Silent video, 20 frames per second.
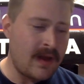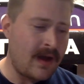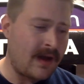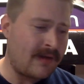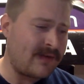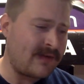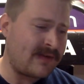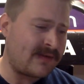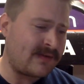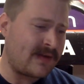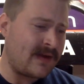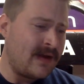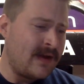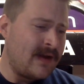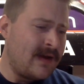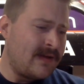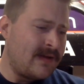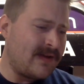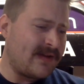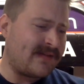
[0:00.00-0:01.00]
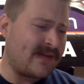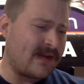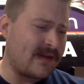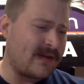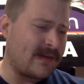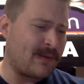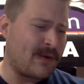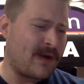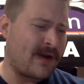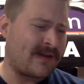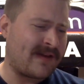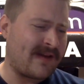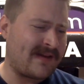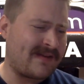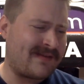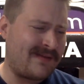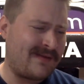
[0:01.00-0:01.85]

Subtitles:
Obviously, they said on the broadcast,